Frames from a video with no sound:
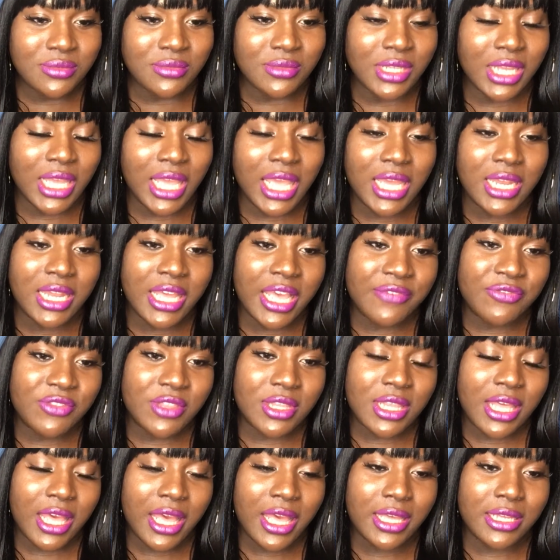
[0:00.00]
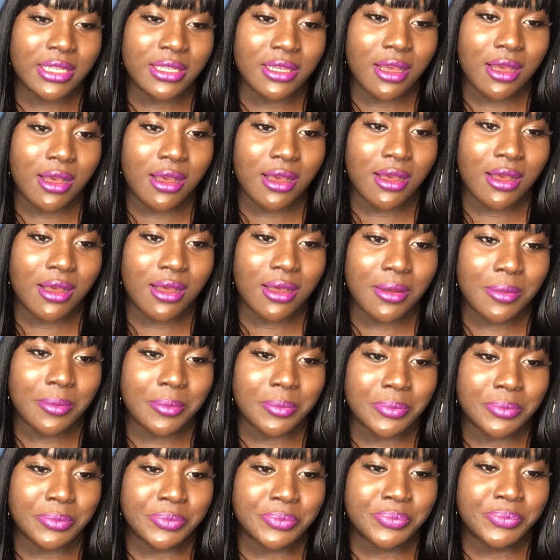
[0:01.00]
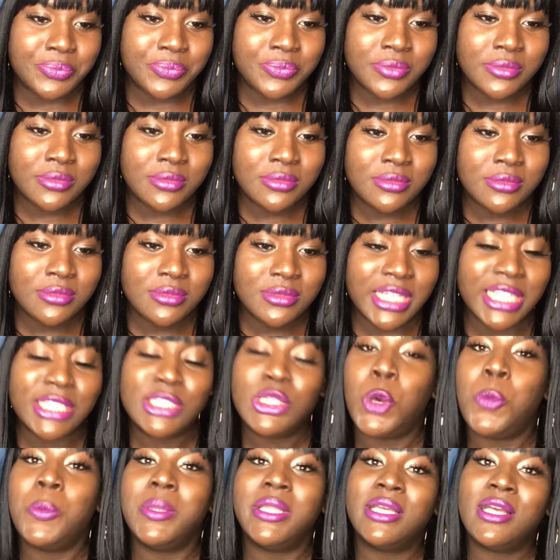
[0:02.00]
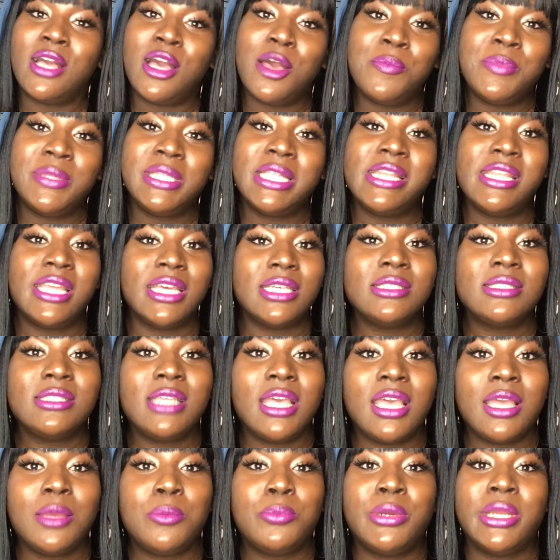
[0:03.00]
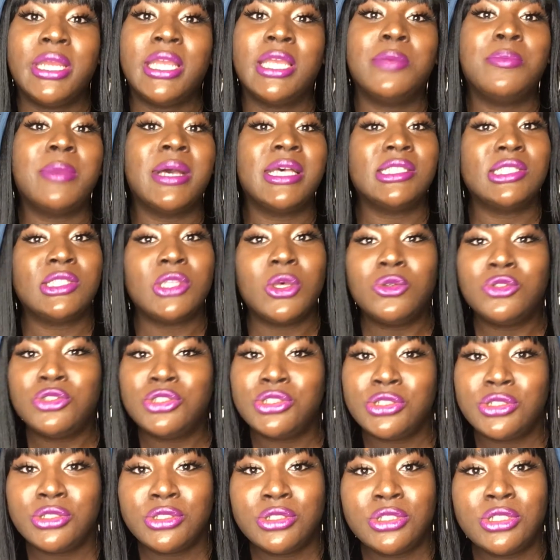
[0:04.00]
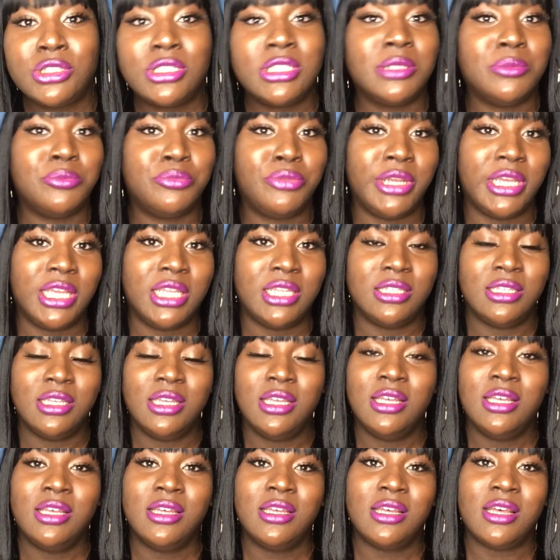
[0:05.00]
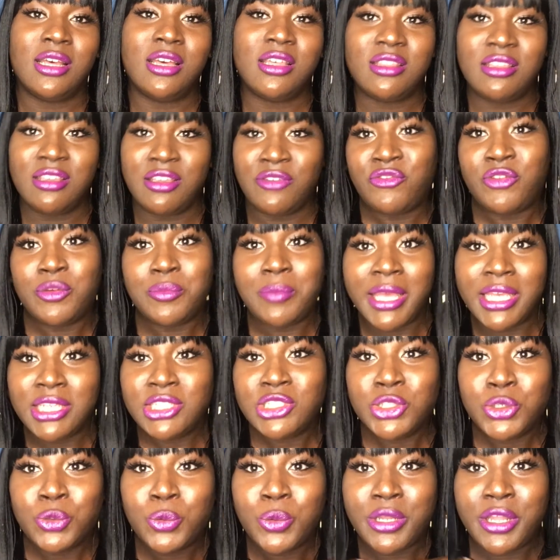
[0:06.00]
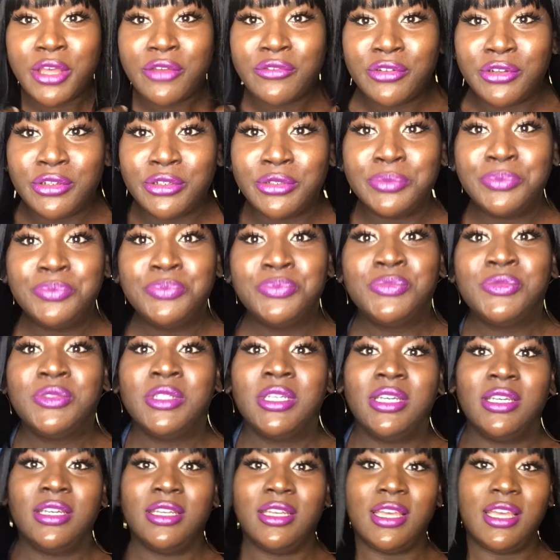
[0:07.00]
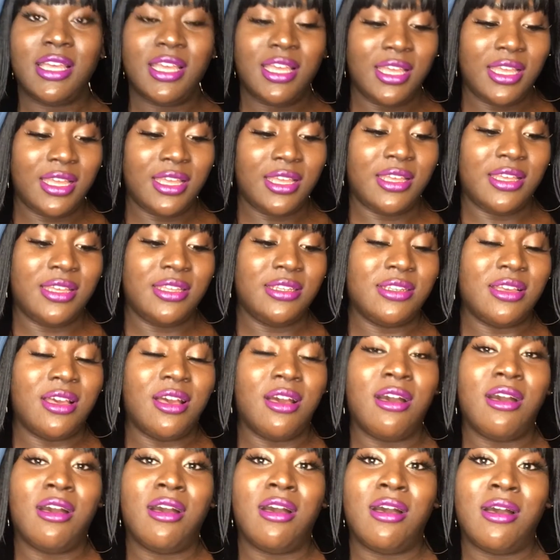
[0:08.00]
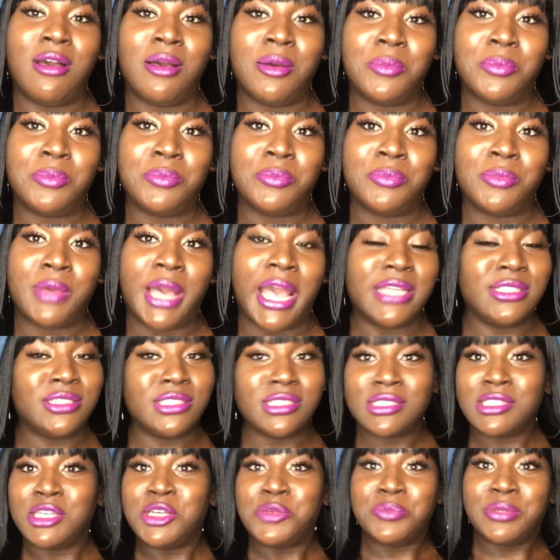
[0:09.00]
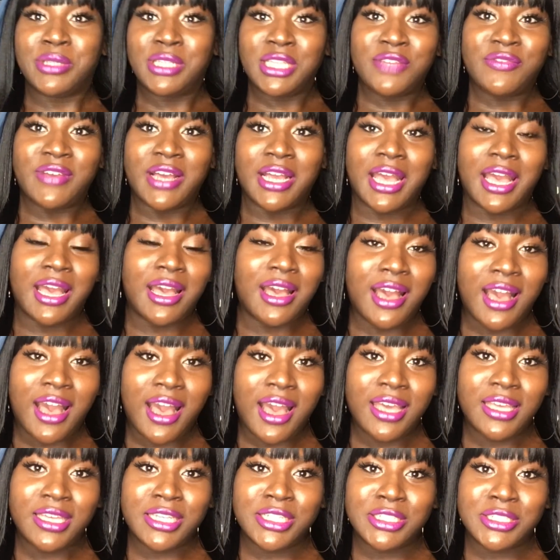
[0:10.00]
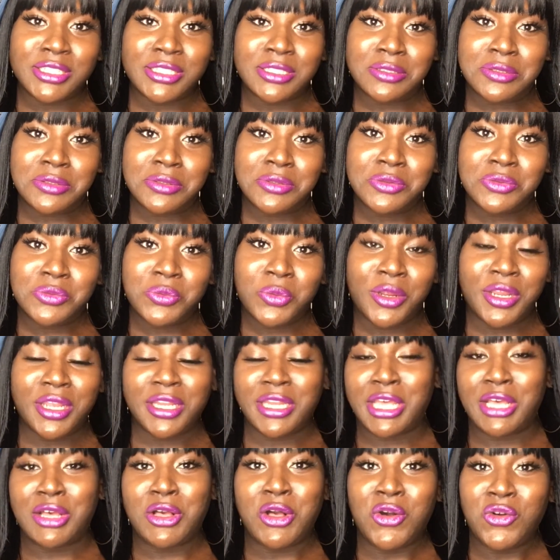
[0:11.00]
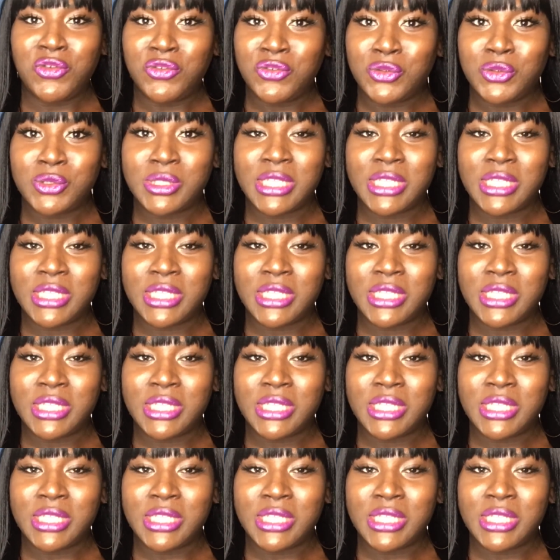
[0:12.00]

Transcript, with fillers: And after that, um, they told me to come in the next day, bring in my social and bring in other information or whatever. And um, I just couldn't believe I got hired working at Whole Foods.